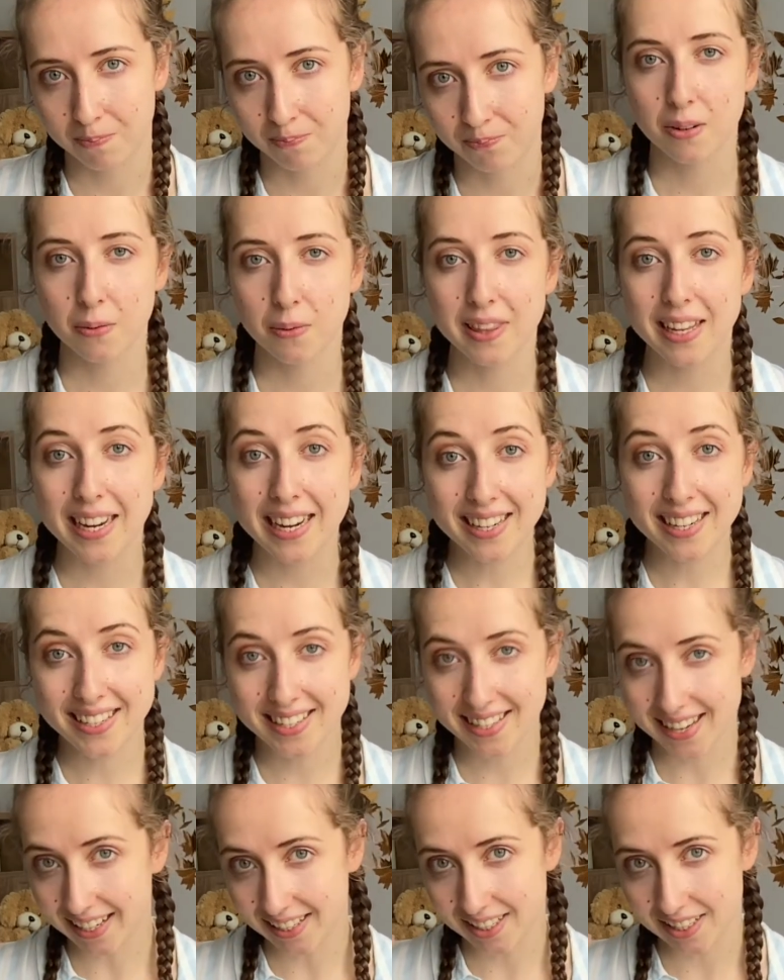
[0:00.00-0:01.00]
with each
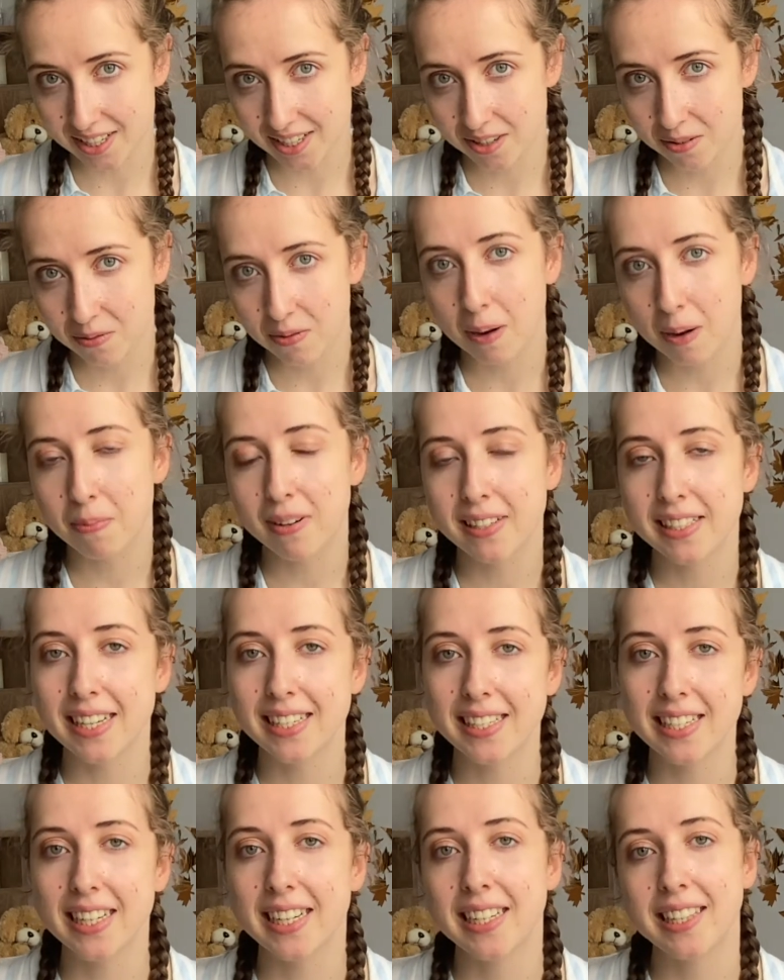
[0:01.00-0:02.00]
section
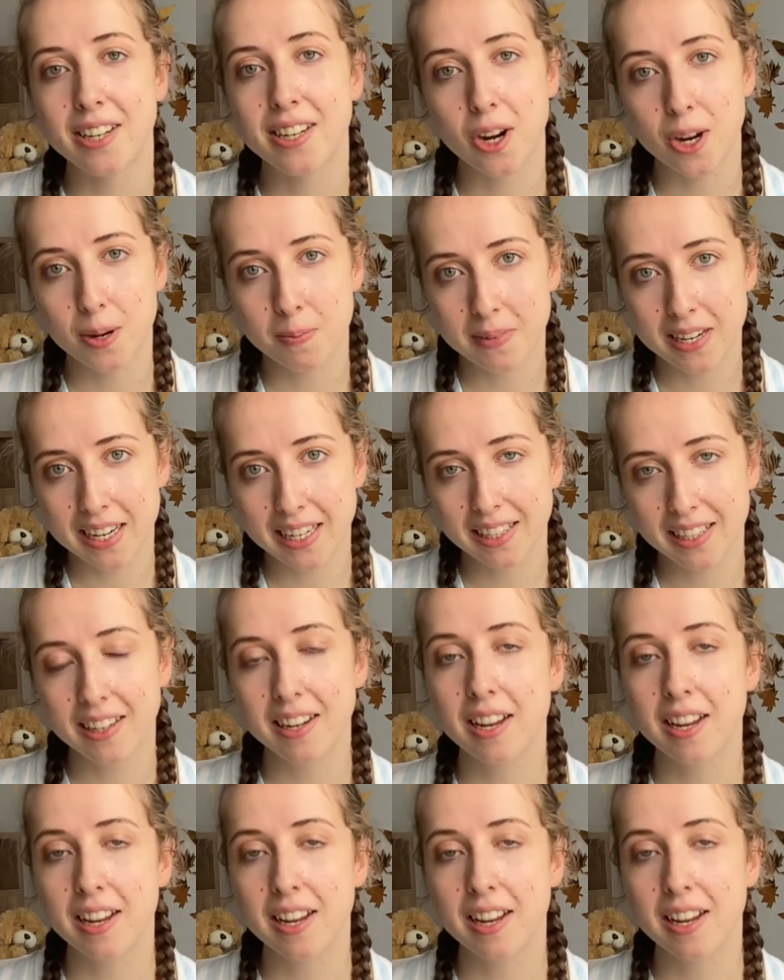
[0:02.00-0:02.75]
representing the opening,